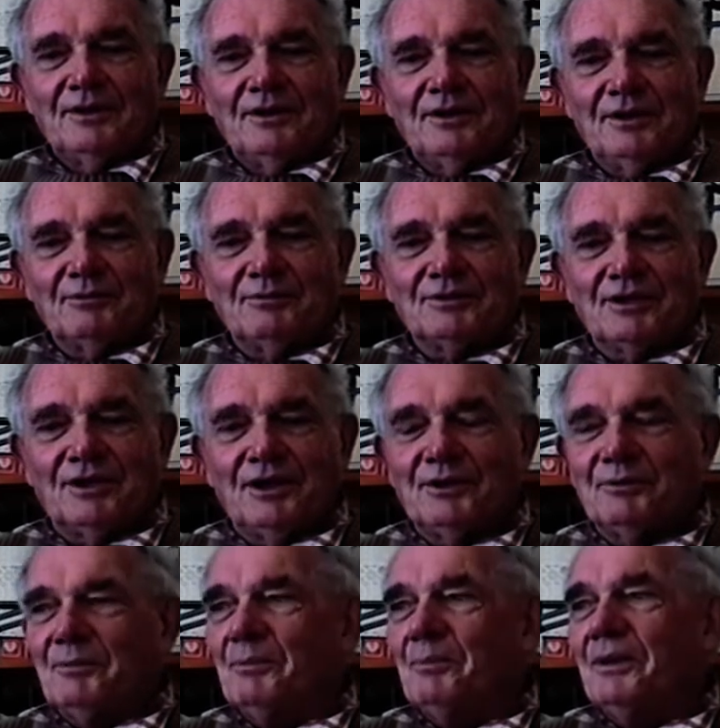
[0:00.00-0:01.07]
and it was
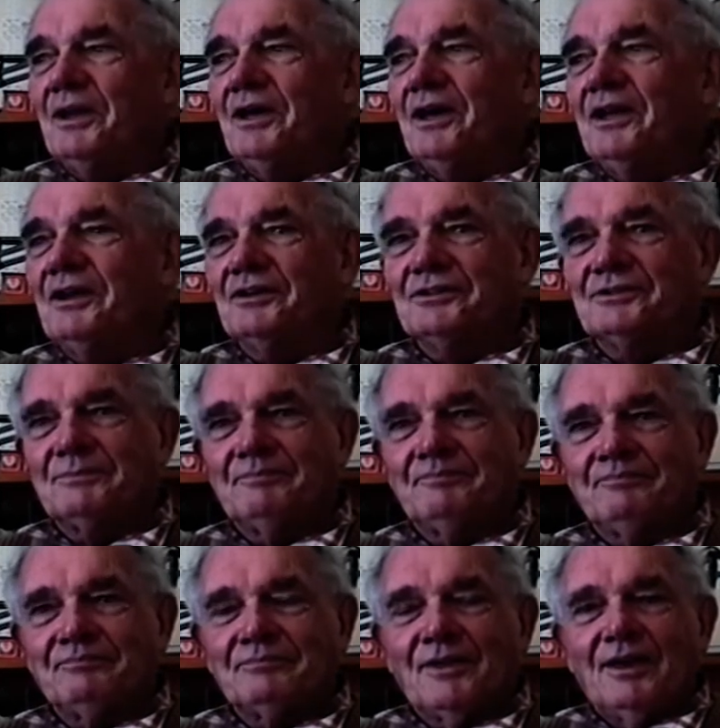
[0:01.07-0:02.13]
loaded with bananas.
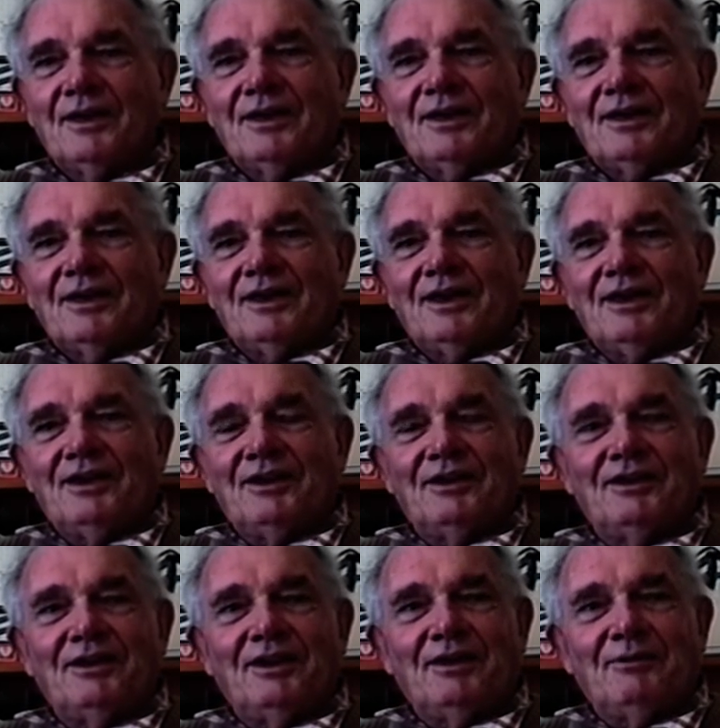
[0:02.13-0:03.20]
And
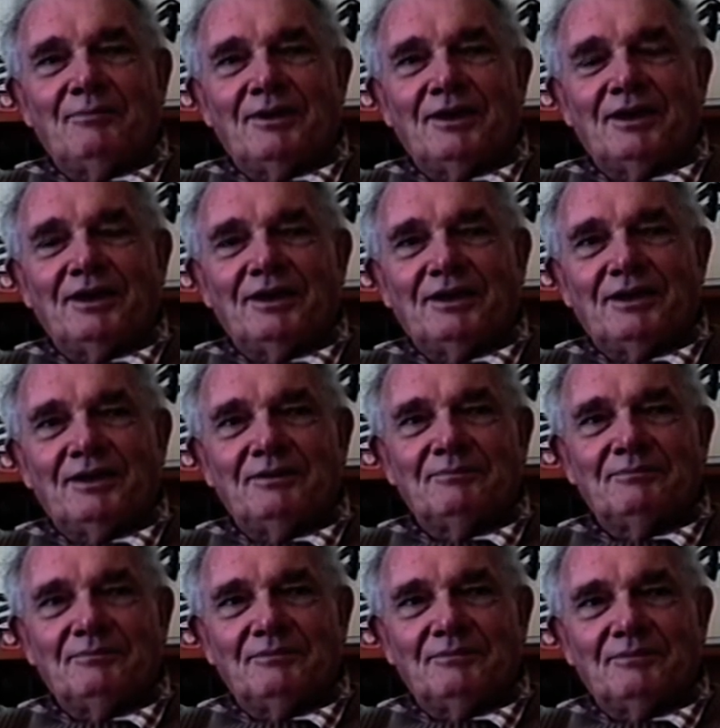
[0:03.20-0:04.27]
anyway,
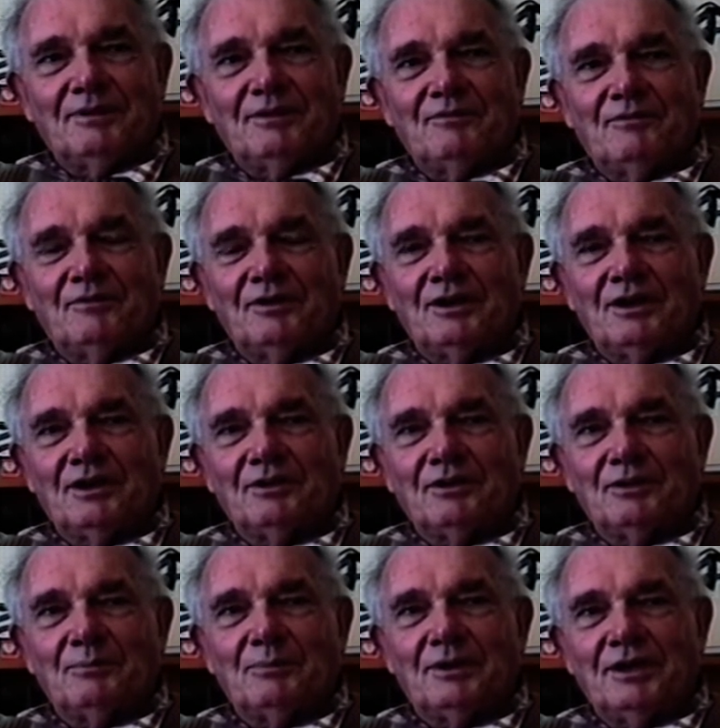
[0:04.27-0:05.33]
they finally got
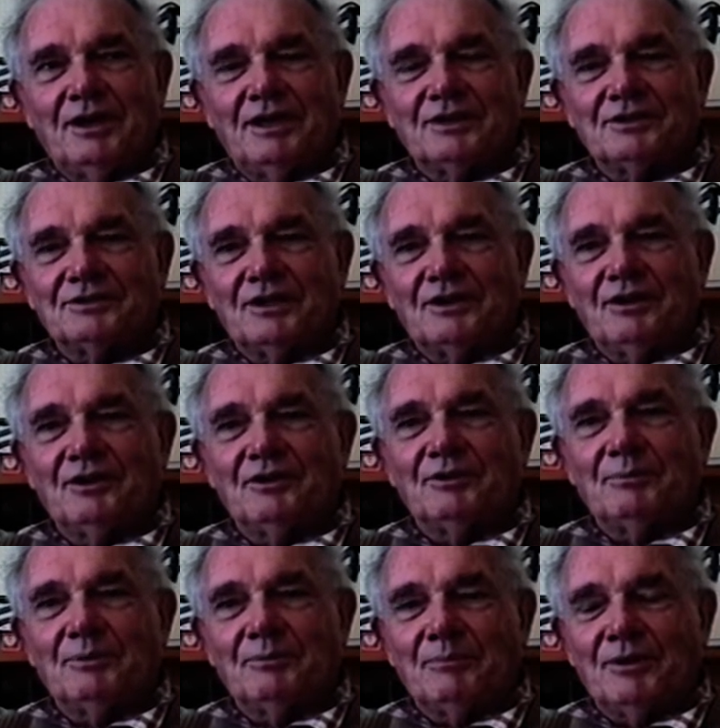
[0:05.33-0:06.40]
the bananas
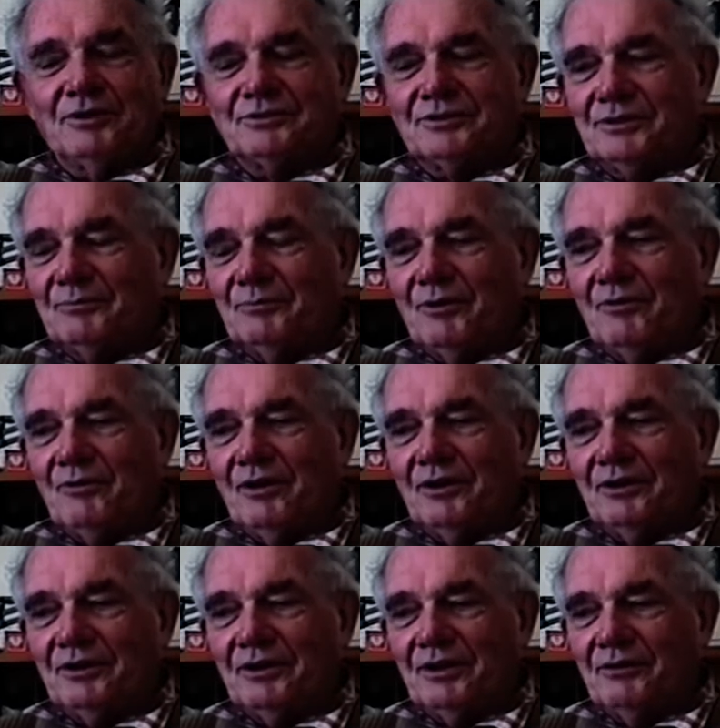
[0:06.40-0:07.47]
unloaded, but most of them were
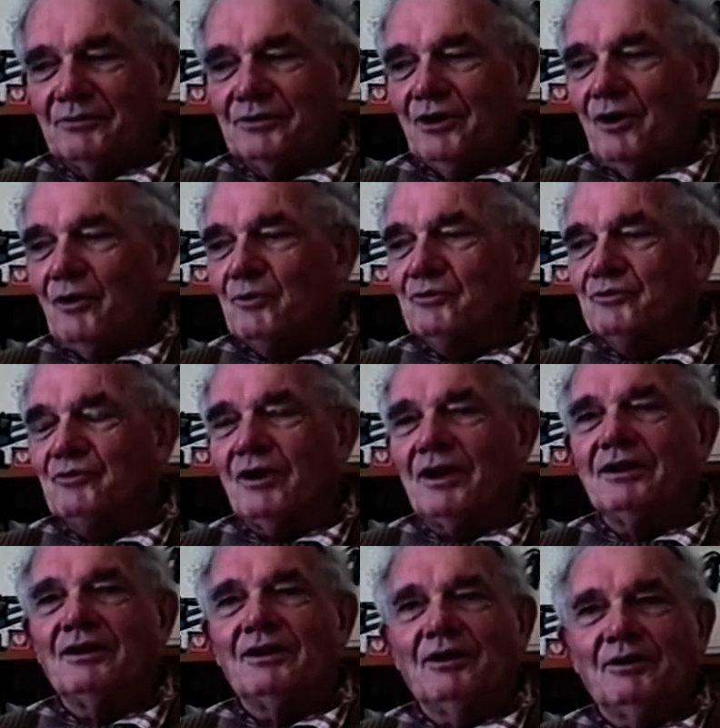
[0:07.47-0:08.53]
rotten, and there was a whole
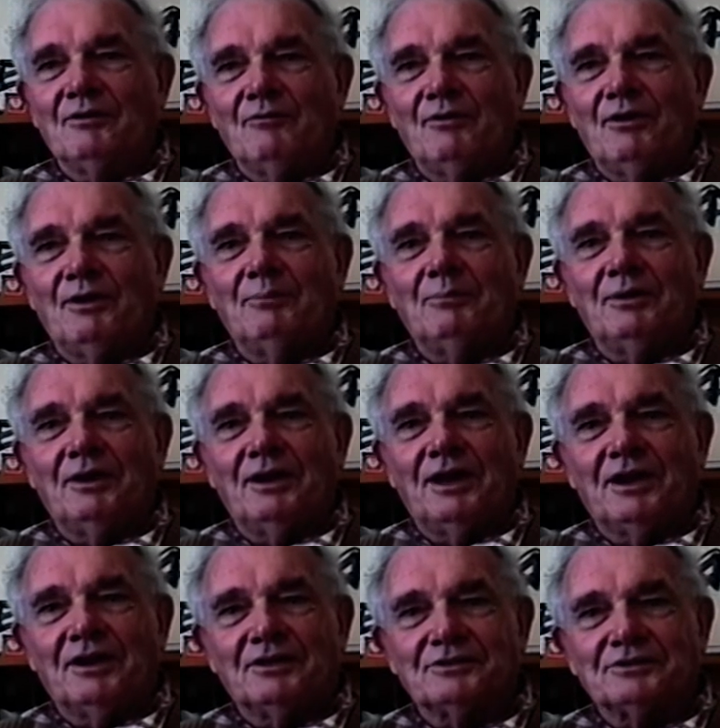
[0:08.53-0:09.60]
trainload of rotten
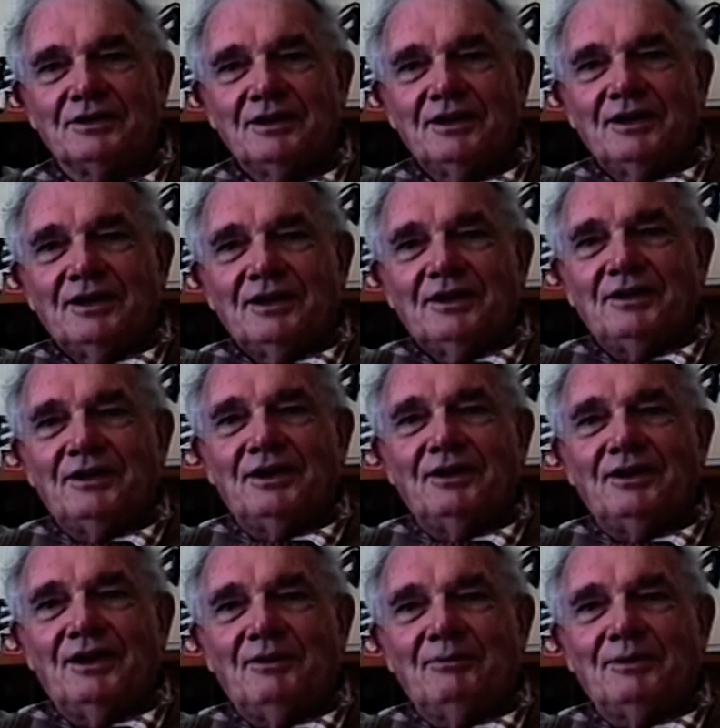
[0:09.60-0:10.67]
bananas, and they
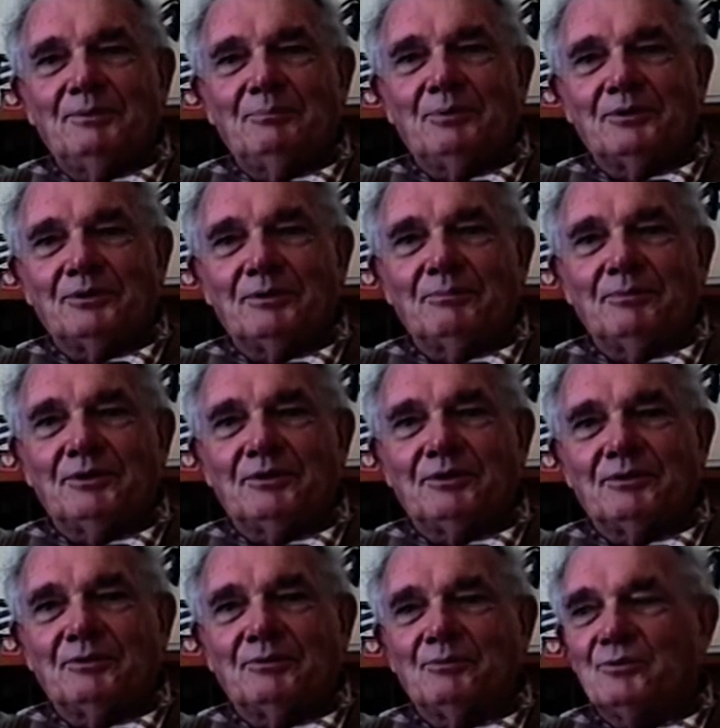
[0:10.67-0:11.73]
had nowhere to put them but
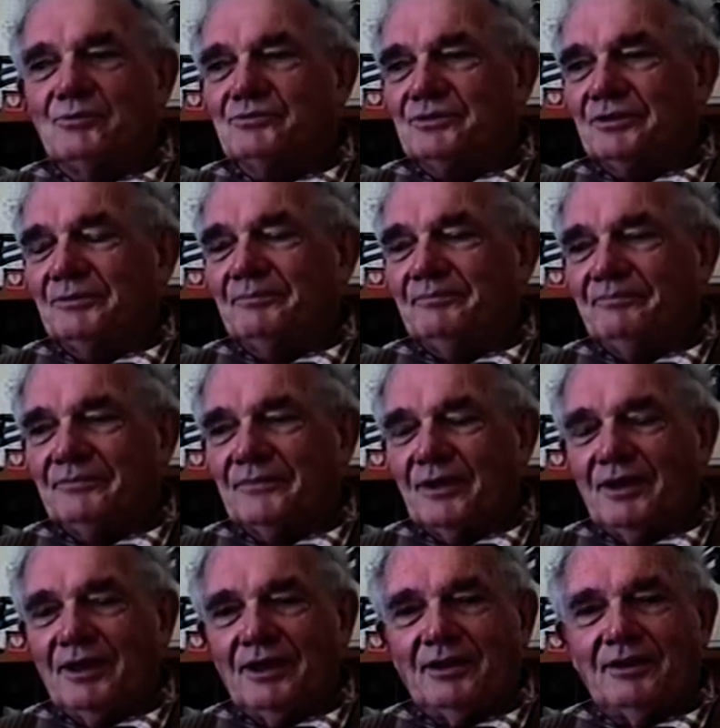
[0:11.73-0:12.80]
into Woolston.
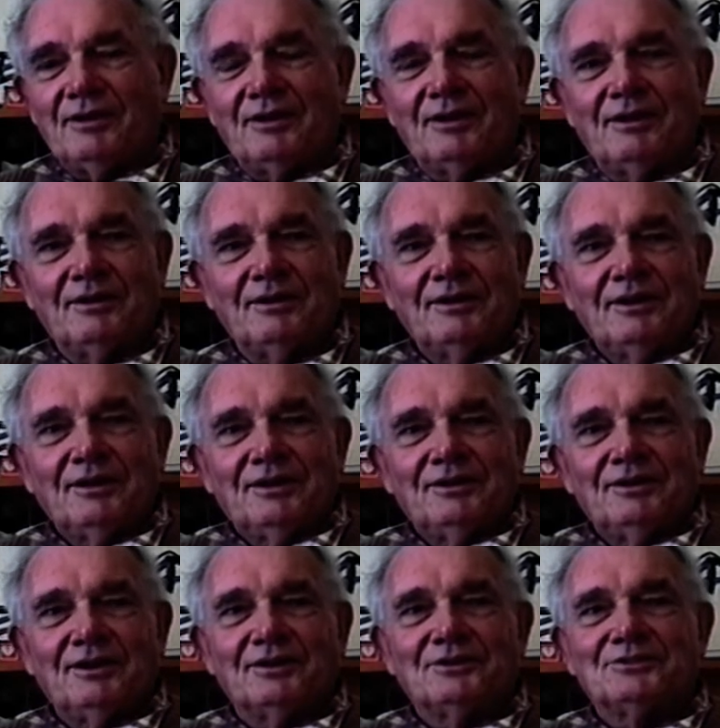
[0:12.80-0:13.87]
And
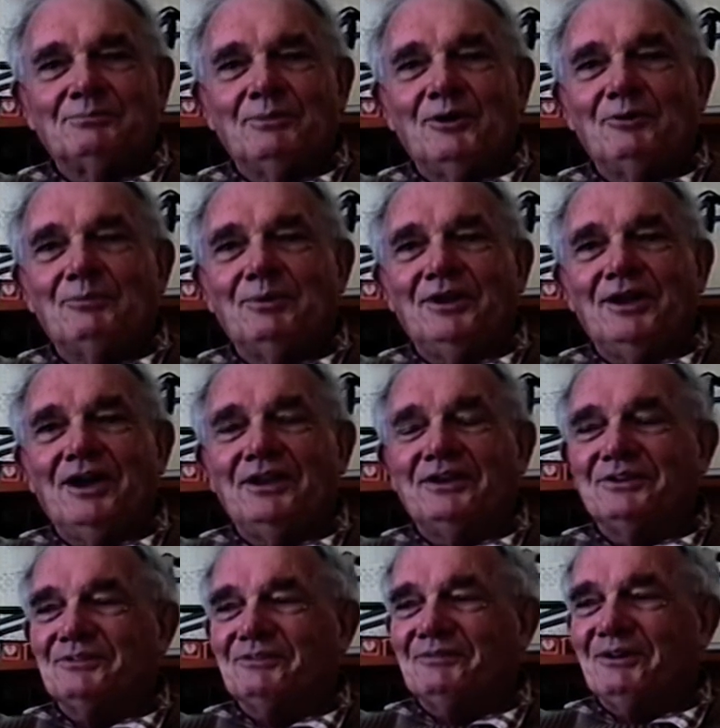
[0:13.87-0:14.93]
you could smell
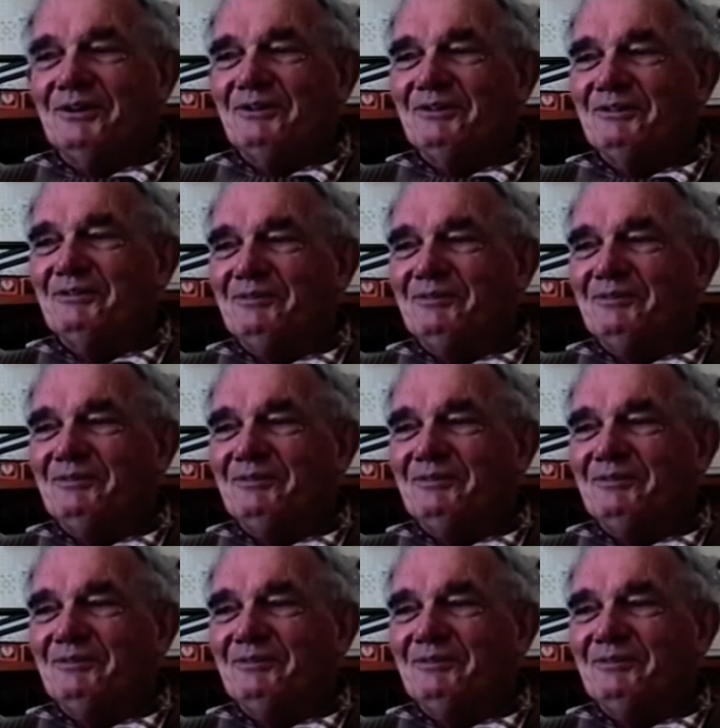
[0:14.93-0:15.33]
bananas for